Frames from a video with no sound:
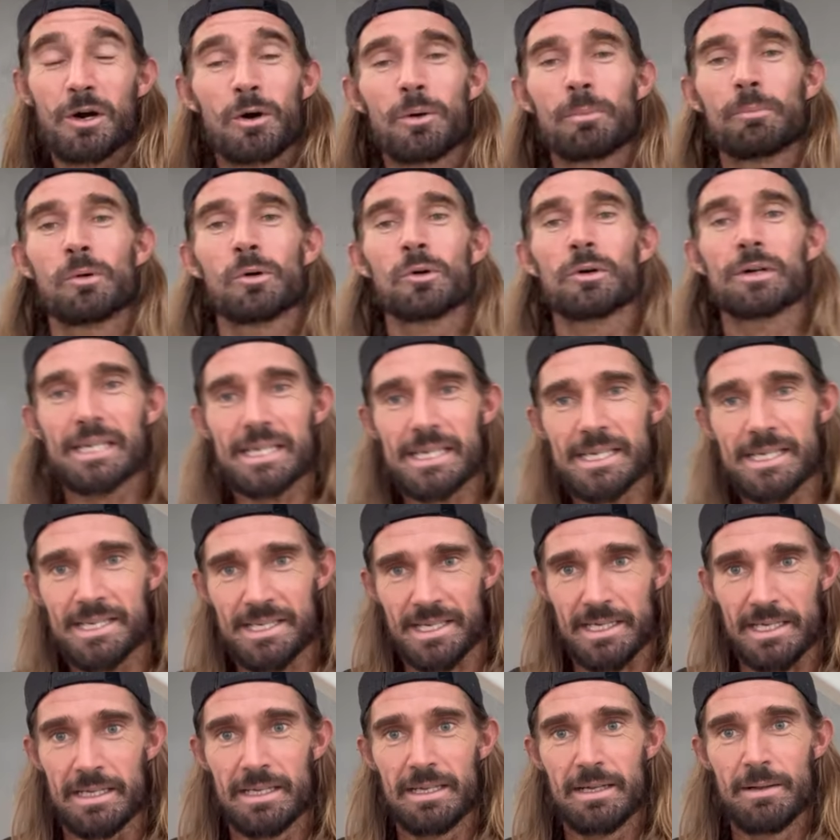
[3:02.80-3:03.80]
or more
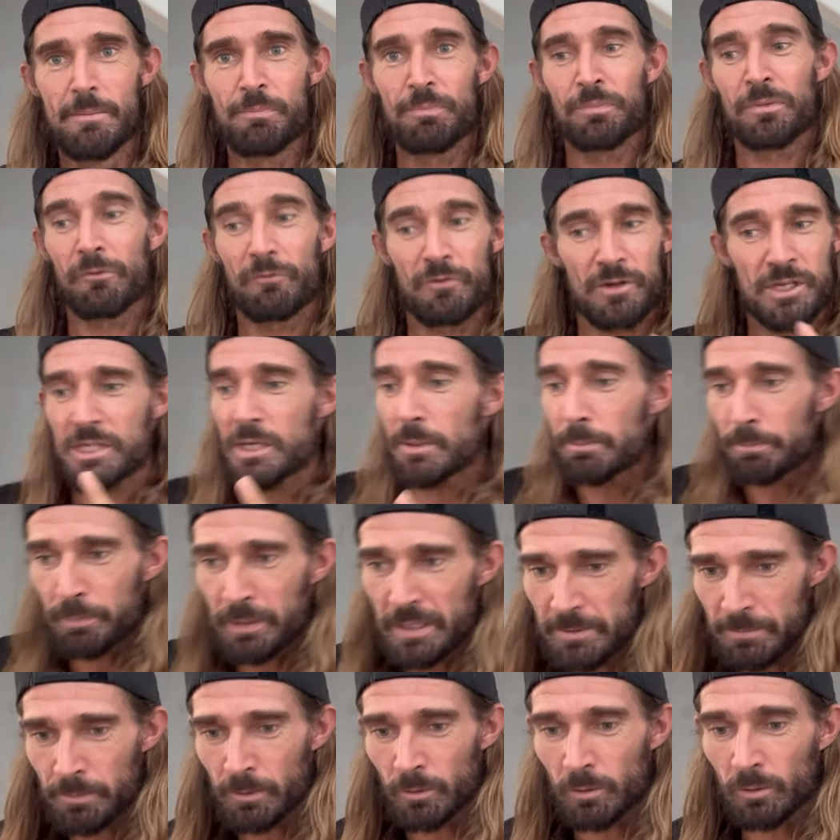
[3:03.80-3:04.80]
easy. For some
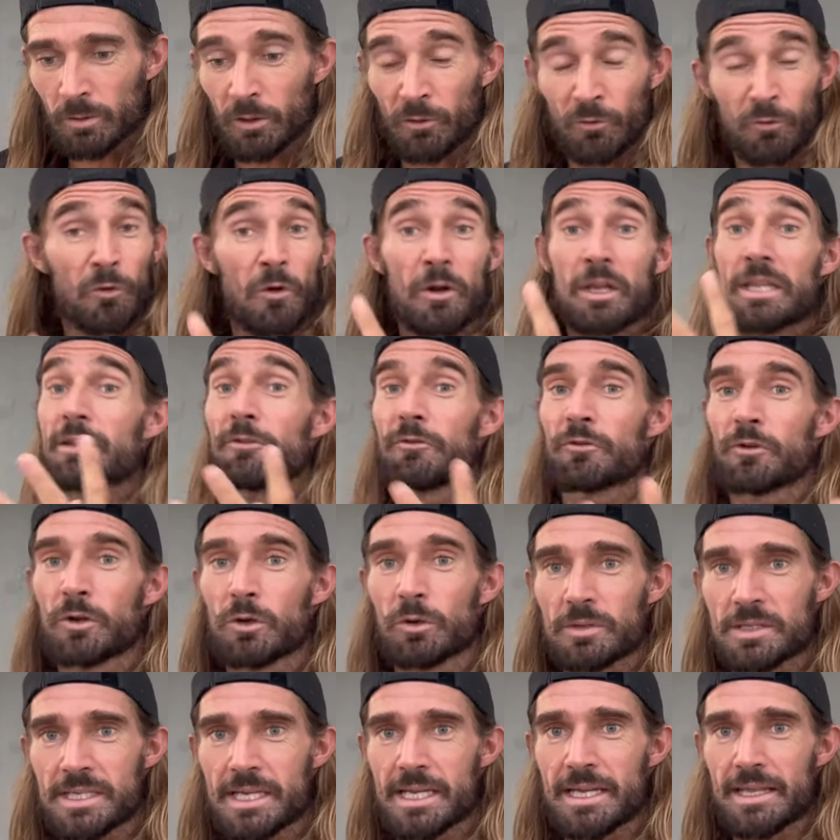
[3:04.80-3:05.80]
people, it's very
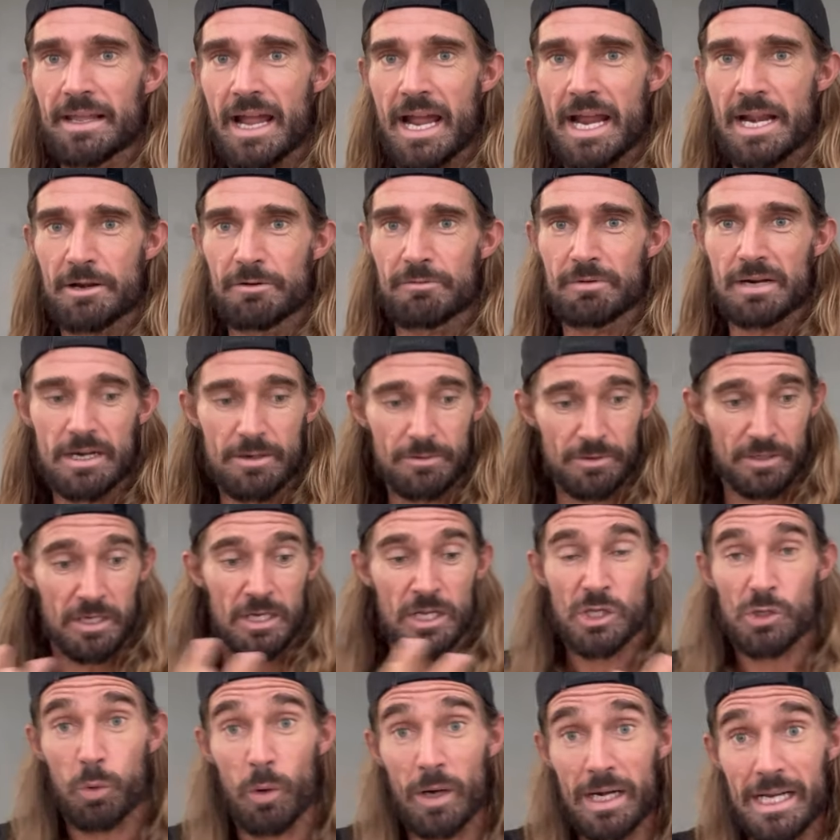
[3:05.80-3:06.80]
difficult to get their head around
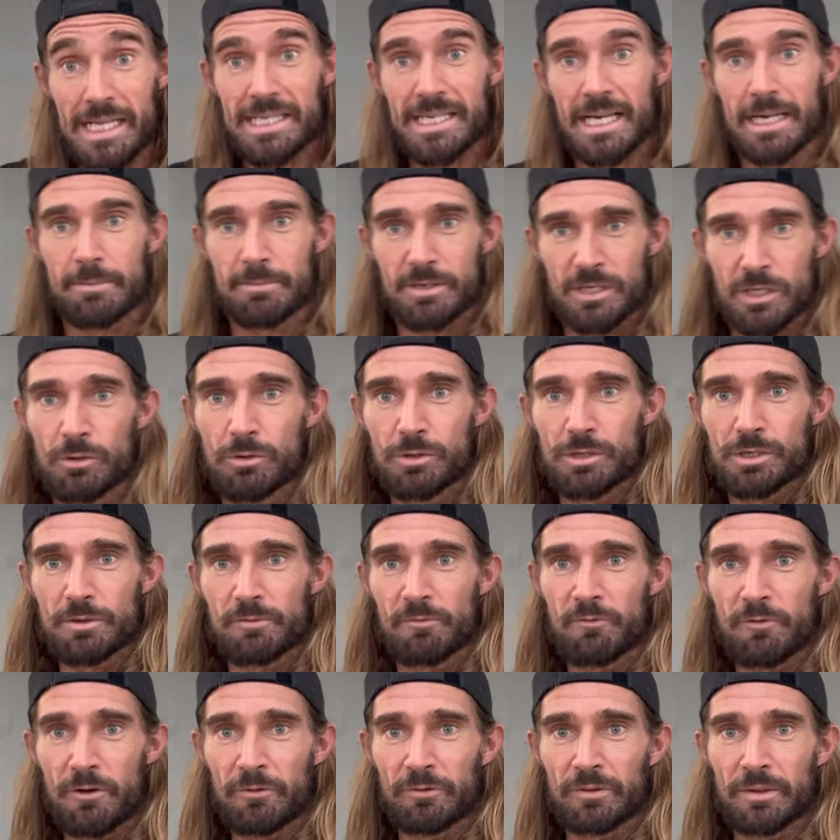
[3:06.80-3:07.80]
20 times
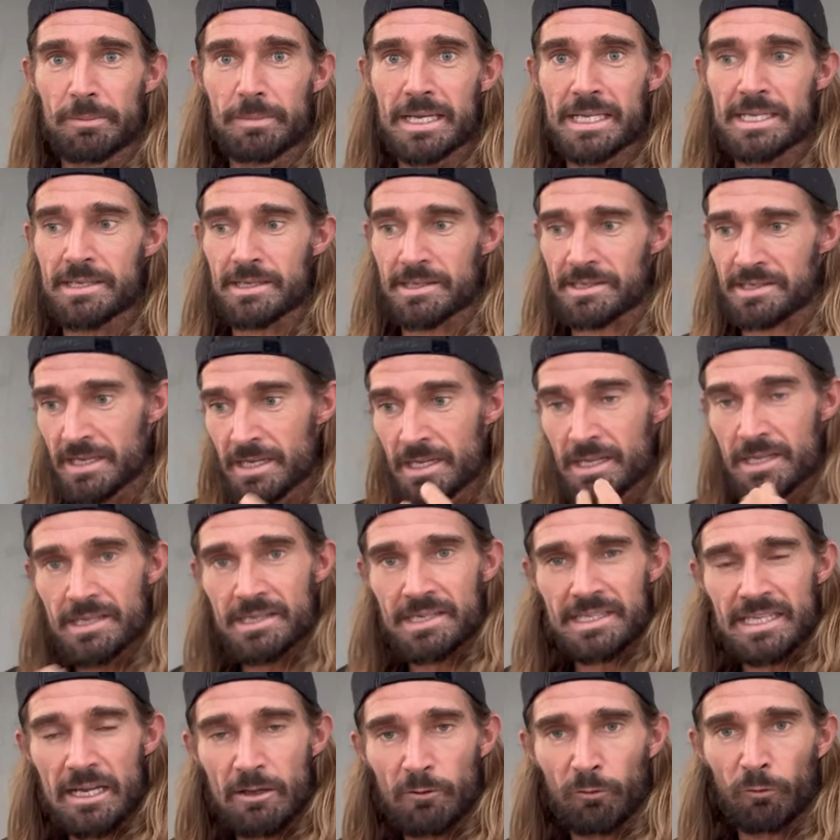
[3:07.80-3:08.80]
250 meters and
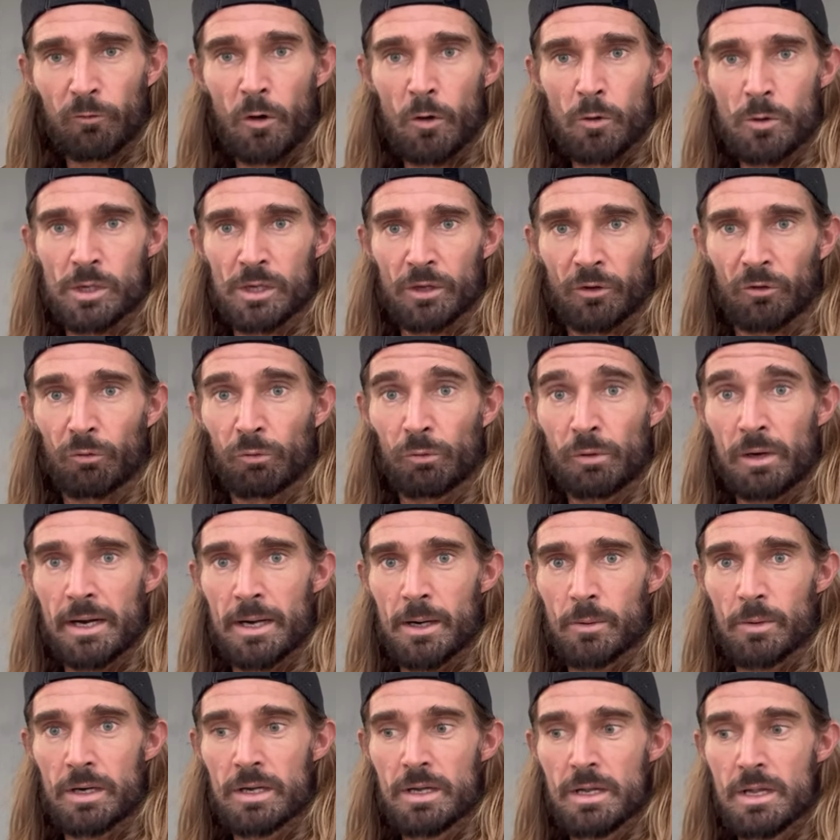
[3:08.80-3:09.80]
stay focused
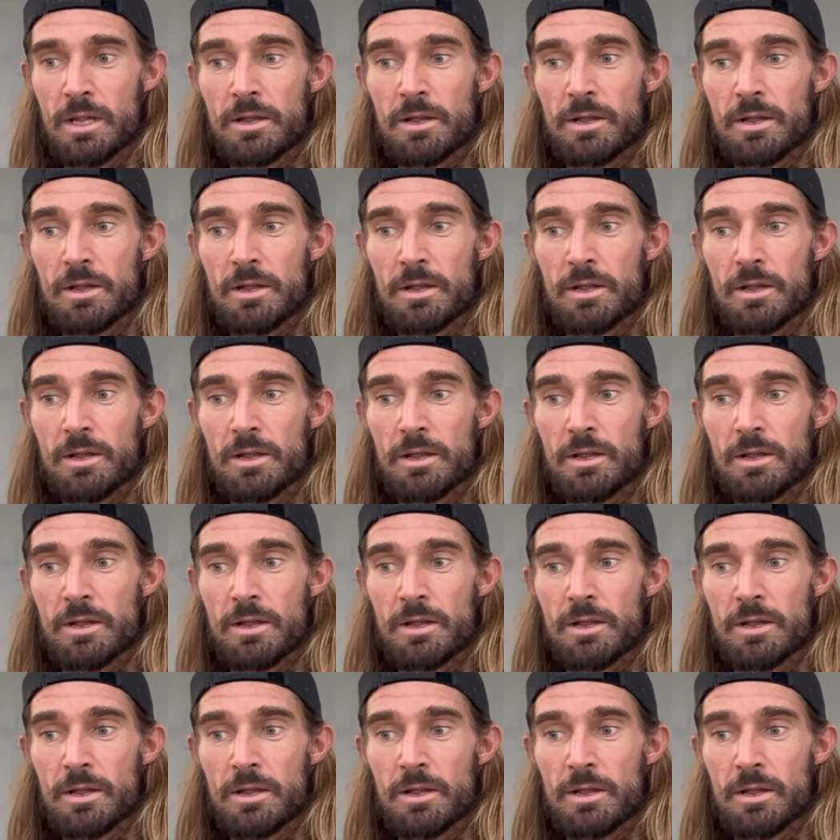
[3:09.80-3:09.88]
throughout.